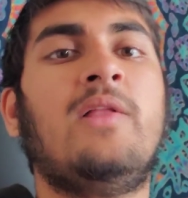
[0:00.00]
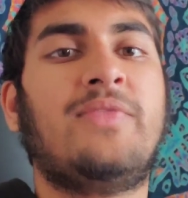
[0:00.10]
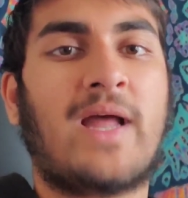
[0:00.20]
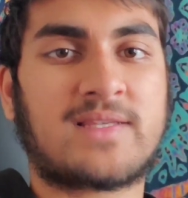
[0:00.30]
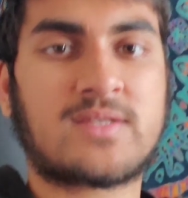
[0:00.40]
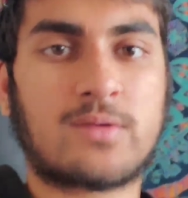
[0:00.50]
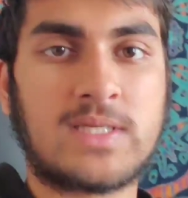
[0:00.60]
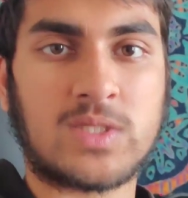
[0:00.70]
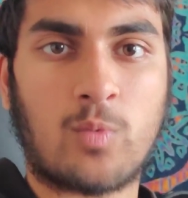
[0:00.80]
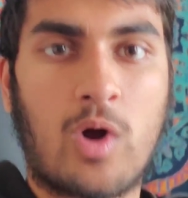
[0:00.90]
that's the
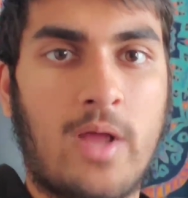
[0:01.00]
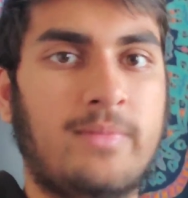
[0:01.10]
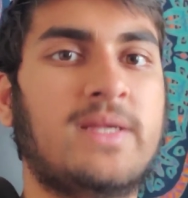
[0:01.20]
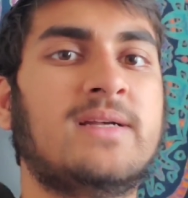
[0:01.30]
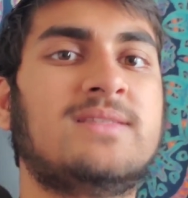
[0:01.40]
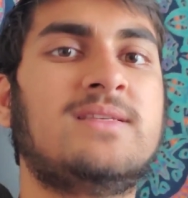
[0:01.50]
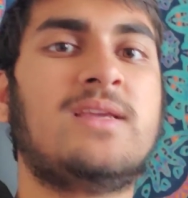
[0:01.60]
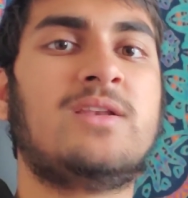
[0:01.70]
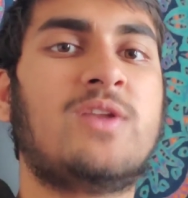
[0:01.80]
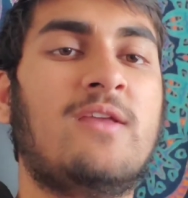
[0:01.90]
reason why, because the